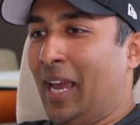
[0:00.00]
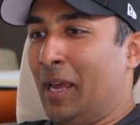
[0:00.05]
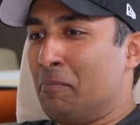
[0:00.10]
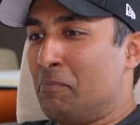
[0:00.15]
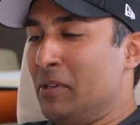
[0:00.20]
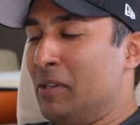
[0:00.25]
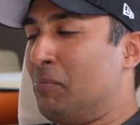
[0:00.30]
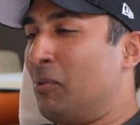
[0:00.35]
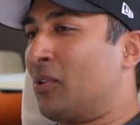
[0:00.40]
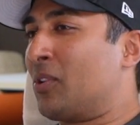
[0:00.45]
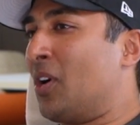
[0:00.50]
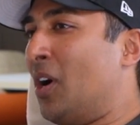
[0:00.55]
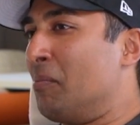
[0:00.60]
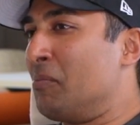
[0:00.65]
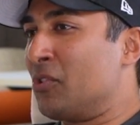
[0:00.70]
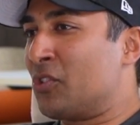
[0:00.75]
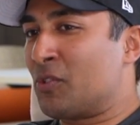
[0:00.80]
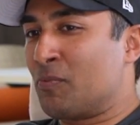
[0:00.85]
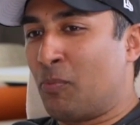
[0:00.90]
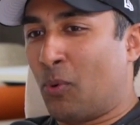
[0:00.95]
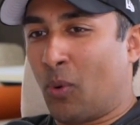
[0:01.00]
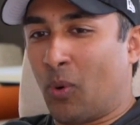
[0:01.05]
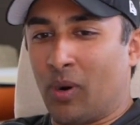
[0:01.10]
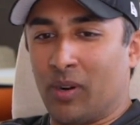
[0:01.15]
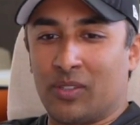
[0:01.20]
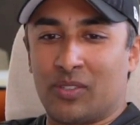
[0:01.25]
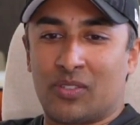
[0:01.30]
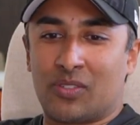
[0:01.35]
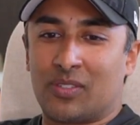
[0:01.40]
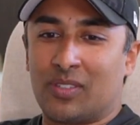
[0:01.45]
And people come to
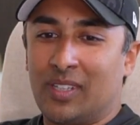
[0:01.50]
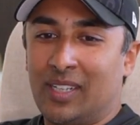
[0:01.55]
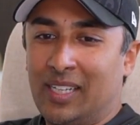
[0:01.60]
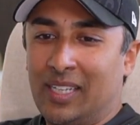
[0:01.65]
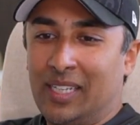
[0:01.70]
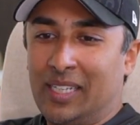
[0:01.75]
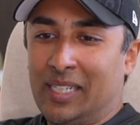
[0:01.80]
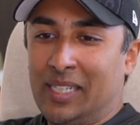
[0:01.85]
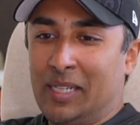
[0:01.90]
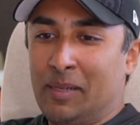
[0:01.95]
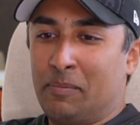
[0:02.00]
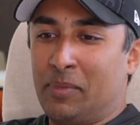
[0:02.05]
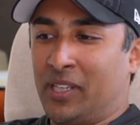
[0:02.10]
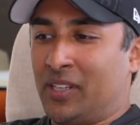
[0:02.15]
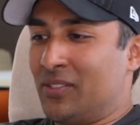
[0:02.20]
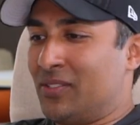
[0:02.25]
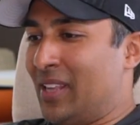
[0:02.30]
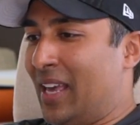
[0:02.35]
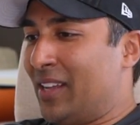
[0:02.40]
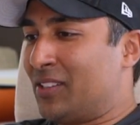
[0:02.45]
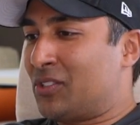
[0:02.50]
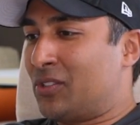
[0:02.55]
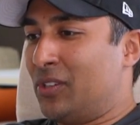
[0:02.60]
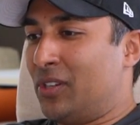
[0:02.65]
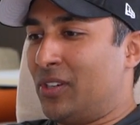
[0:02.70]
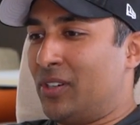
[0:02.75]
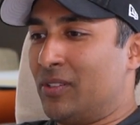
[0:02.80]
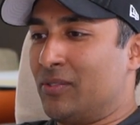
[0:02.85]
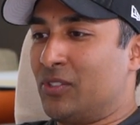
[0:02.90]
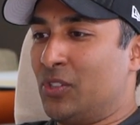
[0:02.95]
sports because that's
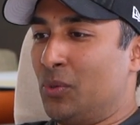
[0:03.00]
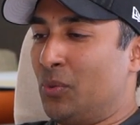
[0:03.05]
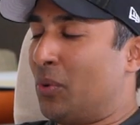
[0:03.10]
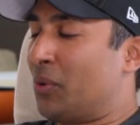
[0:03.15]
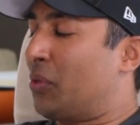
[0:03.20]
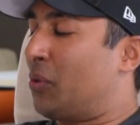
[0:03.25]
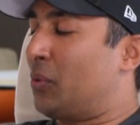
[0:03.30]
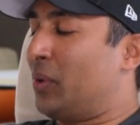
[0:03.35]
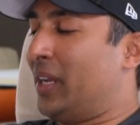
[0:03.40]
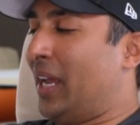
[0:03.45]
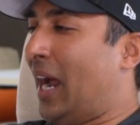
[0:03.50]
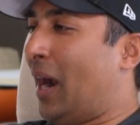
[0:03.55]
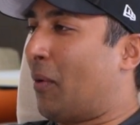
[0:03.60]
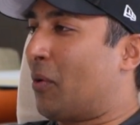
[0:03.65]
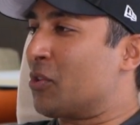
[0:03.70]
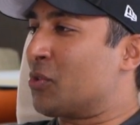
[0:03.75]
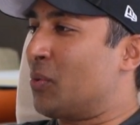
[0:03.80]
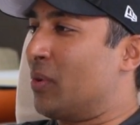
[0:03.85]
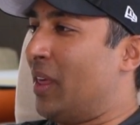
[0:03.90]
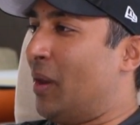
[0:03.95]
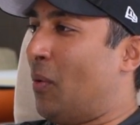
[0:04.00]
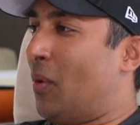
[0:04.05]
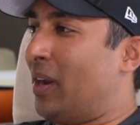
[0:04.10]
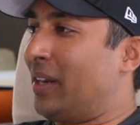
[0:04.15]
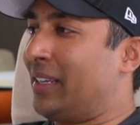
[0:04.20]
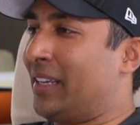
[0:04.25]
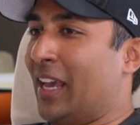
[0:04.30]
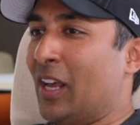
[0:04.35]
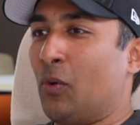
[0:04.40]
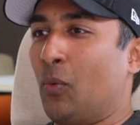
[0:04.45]
their 2 or 3 hours where they want
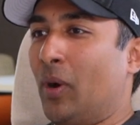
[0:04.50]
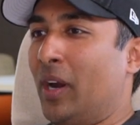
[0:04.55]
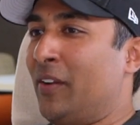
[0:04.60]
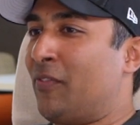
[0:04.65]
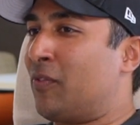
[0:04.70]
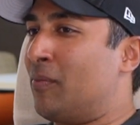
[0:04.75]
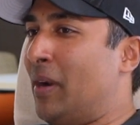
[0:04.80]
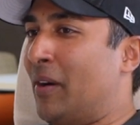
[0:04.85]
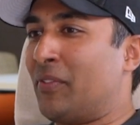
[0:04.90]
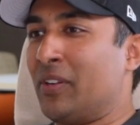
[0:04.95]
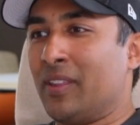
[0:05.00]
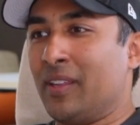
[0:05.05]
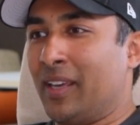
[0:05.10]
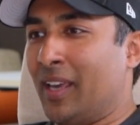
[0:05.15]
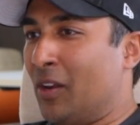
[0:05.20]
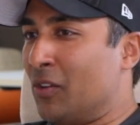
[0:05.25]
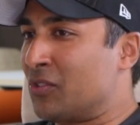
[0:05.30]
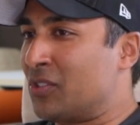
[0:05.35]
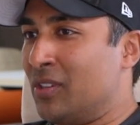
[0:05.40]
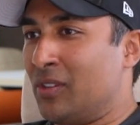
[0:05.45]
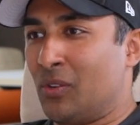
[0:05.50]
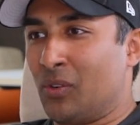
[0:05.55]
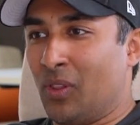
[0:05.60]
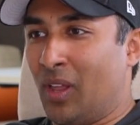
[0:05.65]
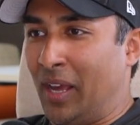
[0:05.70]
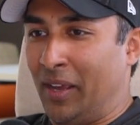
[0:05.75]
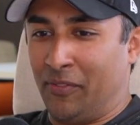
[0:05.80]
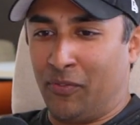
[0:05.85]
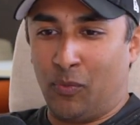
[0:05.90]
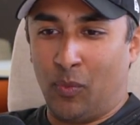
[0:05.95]
to get away from everything else in their
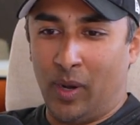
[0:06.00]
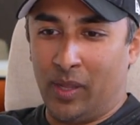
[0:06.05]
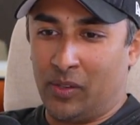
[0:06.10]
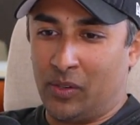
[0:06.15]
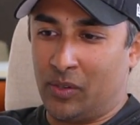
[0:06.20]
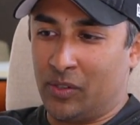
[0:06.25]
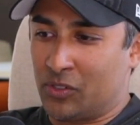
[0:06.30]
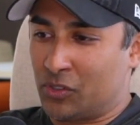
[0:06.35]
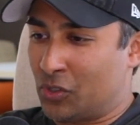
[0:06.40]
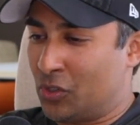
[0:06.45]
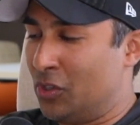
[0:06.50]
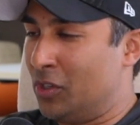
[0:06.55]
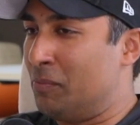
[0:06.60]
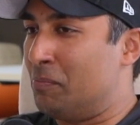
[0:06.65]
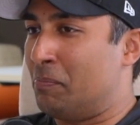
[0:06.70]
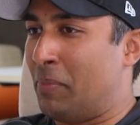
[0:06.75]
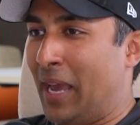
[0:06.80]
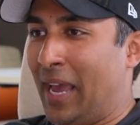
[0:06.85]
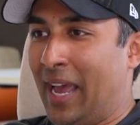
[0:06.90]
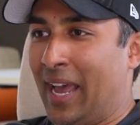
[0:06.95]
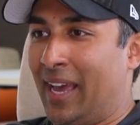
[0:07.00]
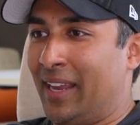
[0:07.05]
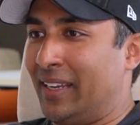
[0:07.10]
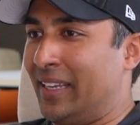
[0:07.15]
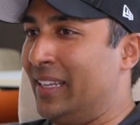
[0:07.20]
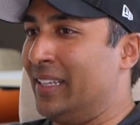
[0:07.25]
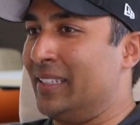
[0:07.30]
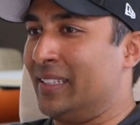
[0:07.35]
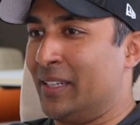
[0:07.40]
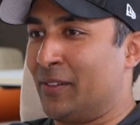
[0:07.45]
life, whether it's good, bad,
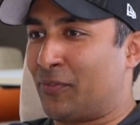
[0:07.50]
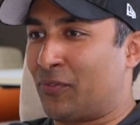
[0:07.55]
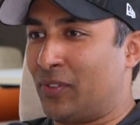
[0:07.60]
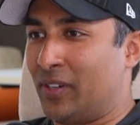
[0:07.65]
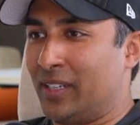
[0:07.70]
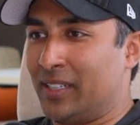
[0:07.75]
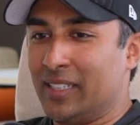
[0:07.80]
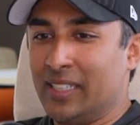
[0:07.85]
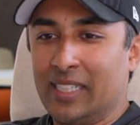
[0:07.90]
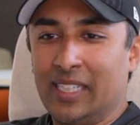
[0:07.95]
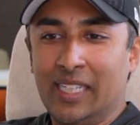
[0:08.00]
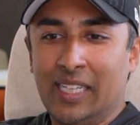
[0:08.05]
indifferent.